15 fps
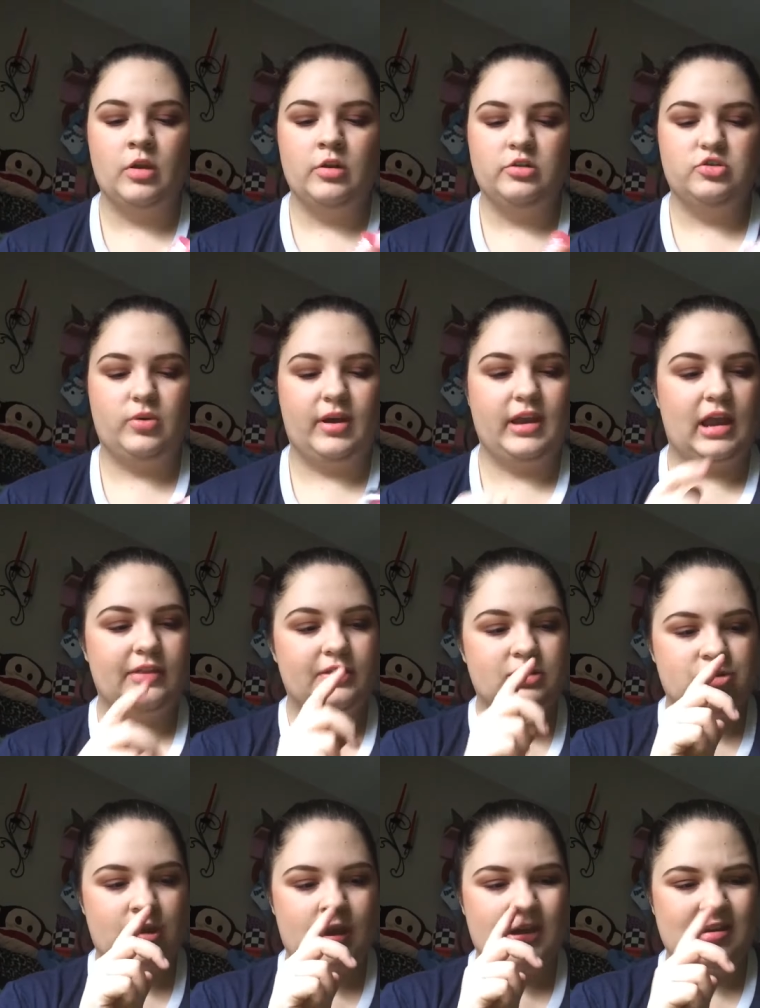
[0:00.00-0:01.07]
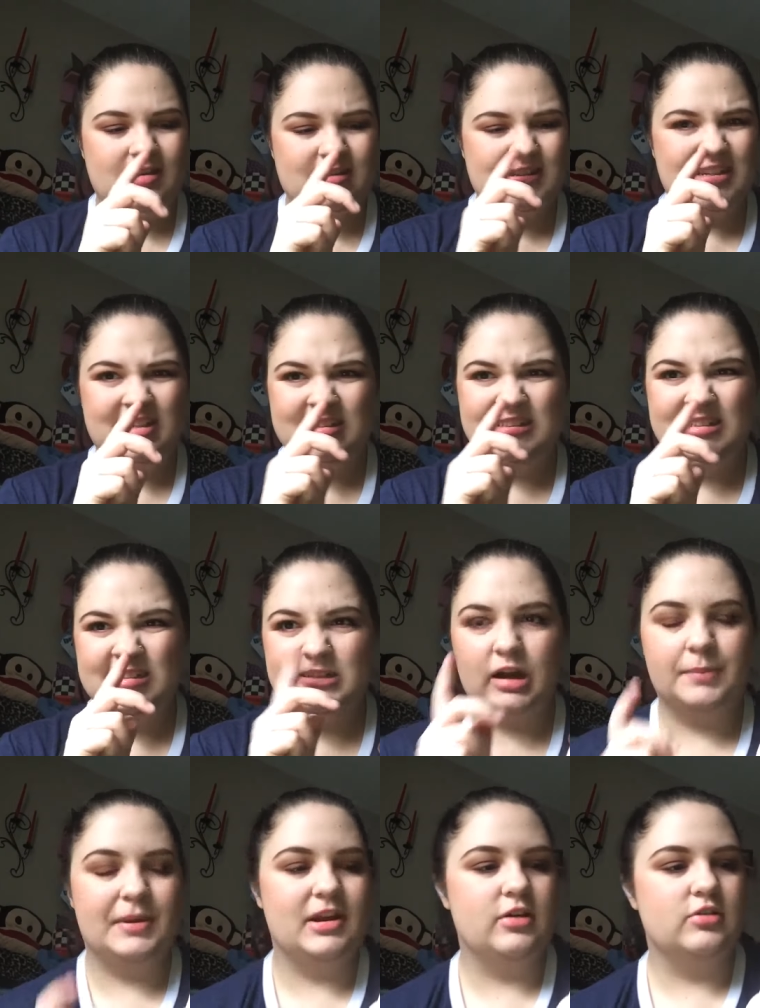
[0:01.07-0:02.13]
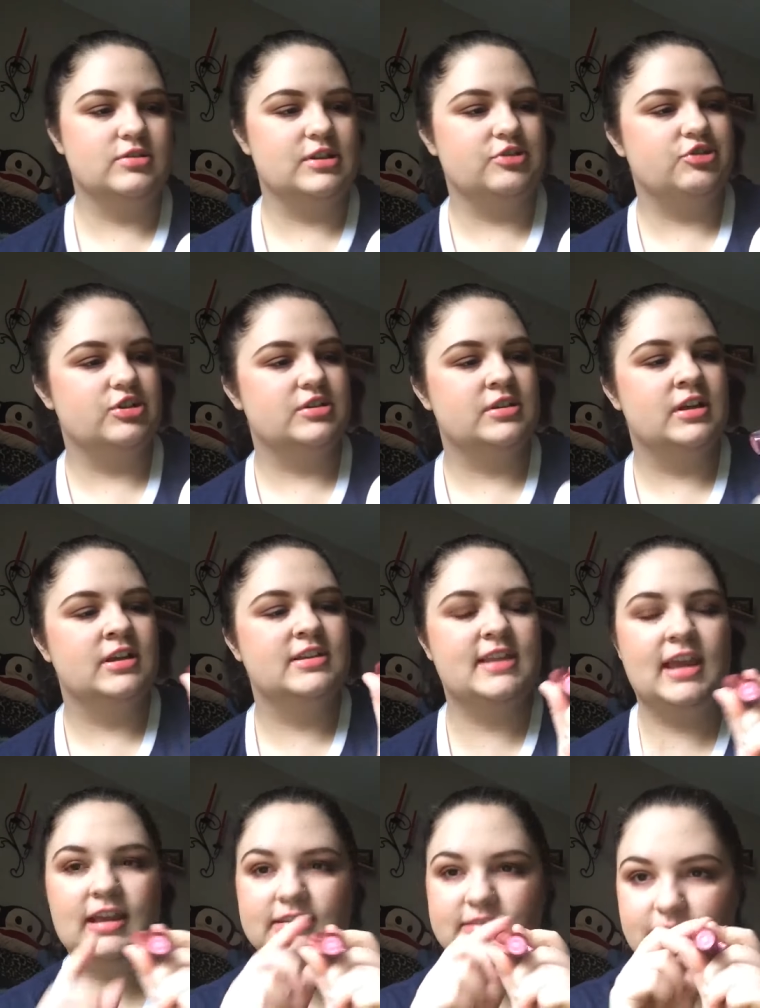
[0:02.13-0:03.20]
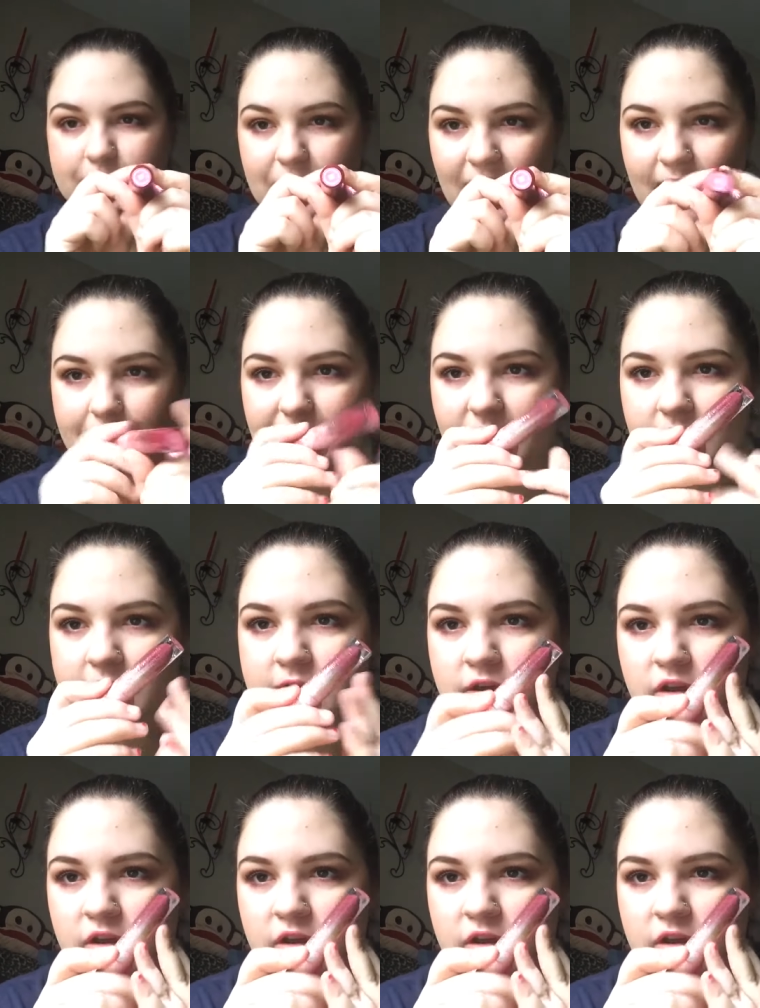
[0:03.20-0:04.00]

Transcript: So I got the shades, sorry, my nose itches, Santa Baby,